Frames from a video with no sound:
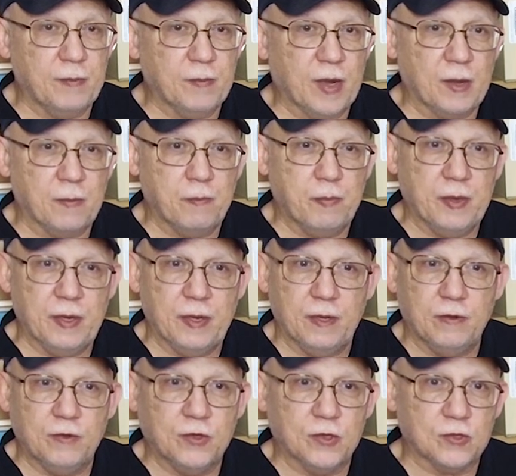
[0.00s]
might
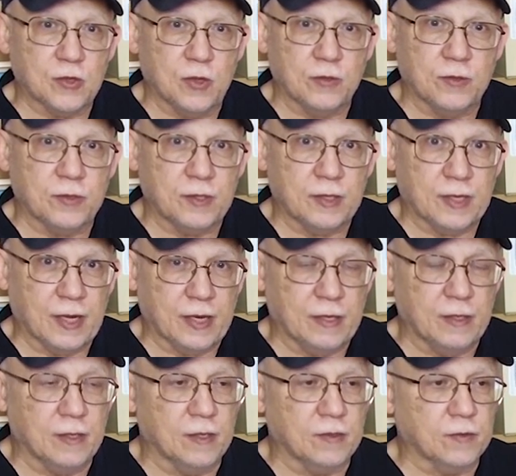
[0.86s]
be just under
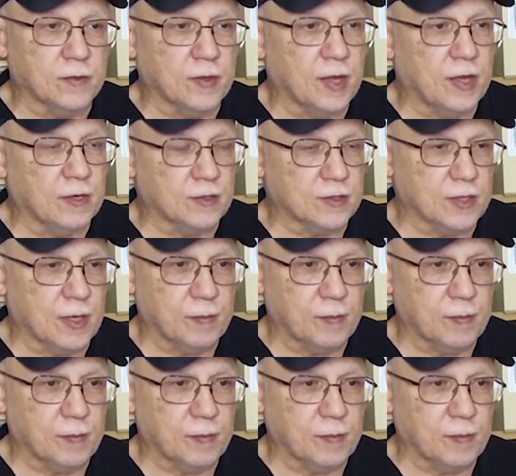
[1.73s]
nine hundred dollars.